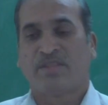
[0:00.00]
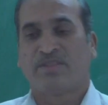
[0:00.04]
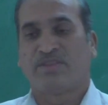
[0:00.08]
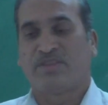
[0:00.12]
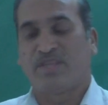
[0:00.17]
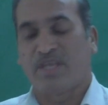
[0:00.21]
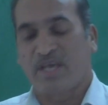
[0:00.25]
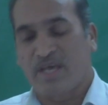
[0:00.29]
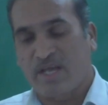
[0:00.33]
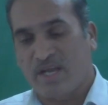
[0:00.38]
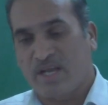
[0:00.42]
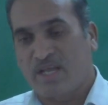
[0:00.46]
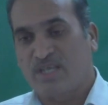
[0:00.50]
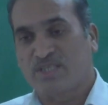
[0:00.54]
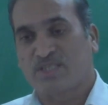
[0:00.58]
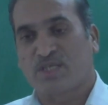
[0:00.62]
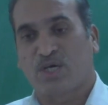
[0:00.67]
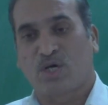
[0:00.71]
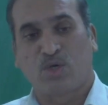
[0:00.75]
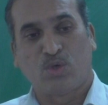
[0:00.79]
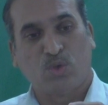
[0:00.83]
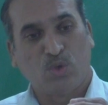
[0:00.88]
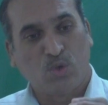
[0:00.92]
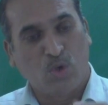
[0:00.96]
There is
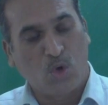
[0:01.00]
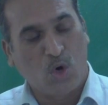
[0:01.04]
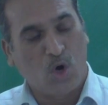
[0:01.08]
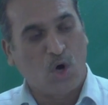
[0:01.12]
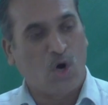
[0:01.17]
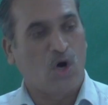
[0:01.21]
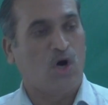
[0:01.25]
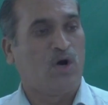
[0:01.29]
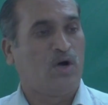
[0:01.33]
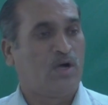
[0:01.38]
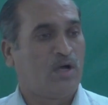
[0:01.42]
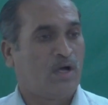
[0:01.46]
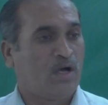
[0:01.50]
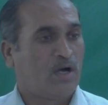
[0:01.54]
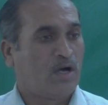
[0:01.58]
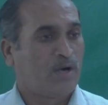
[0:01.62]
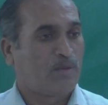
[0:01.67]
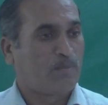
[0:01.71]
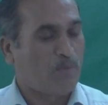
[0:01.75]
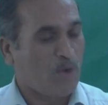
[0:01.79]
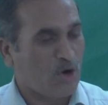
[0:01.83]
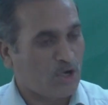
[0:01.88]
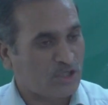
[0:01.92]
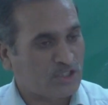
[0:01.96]
a
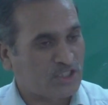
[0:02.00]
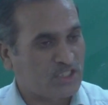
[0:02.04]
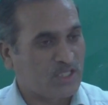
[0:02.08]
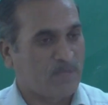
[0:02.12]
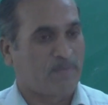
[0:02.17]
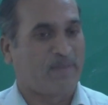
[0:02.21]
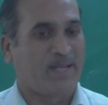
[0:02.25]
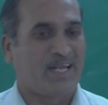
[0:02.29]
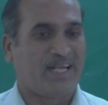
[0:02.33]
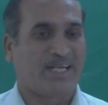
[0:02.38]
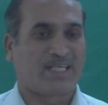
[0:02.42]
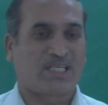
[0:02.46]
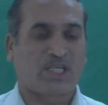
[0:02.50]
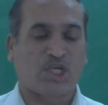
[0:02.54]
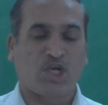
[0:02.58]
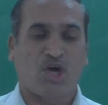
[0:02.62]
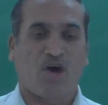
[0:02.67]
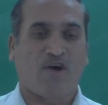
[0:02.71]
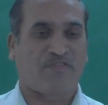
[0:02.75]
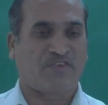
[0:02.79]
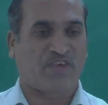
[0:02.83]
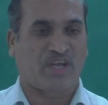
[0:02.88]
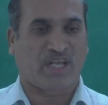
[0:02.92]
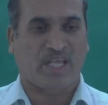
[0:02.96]
no possibility
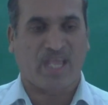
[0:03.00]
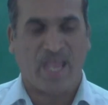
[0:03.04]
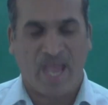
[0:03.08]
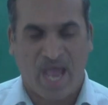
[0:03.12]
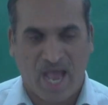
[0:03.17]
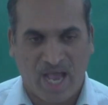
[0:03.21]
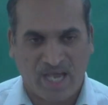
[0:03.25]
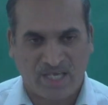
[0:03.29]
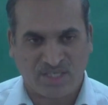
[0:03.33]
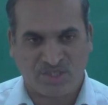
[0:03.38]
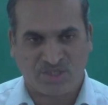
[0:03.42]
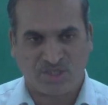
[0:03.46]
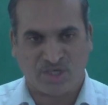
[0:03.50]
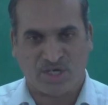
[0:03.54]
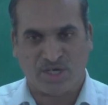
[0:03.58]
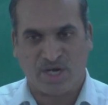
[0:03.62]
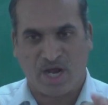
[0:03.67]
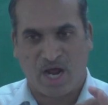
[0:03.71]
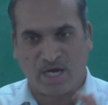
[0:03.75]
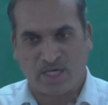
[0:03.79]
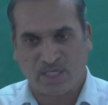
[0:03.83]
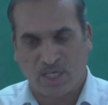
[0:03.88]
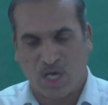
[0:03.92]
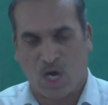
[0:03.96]
of reaction
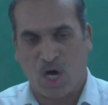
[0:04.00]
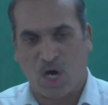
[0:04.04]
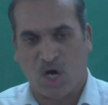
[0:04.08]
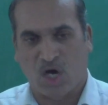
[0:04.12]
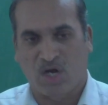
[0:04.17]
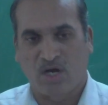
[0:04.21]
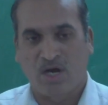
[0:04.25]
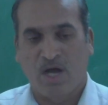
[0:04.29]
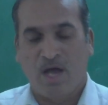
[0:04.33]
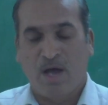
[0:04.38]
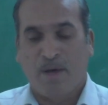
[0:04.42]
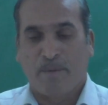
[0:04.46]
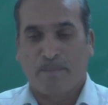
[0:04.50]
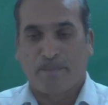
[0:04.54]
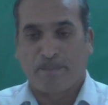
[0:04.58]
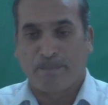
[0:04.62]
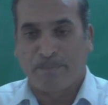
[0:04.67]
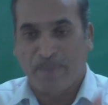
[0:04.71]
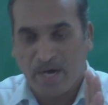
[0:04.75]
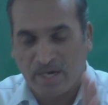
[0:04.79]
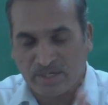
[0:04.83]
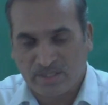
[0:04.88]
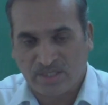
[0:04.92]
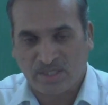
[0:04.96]
at all,
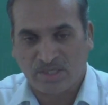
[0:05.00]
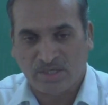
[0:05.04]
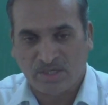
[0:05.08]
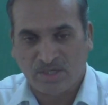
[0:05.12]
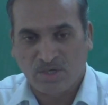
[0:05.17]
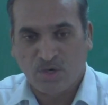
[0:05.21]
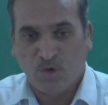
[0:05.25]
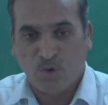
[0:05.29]
but